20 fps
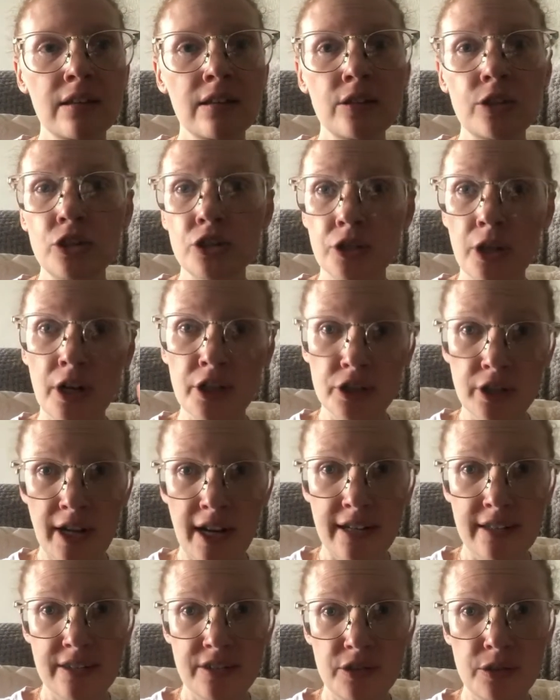your doctor
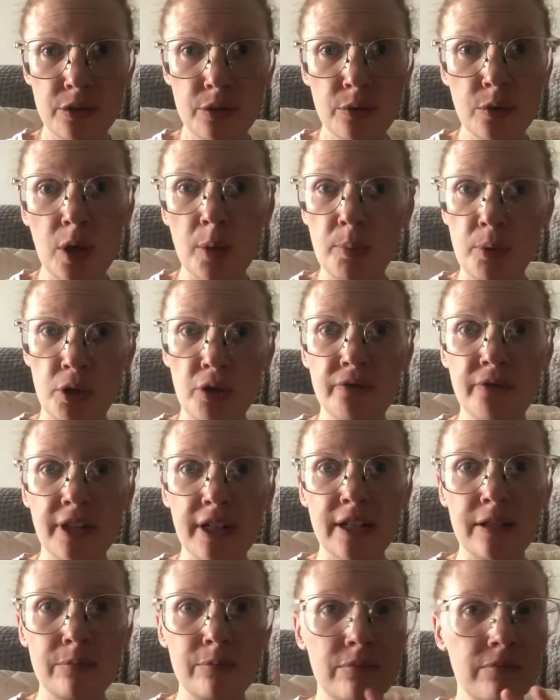has to approve it.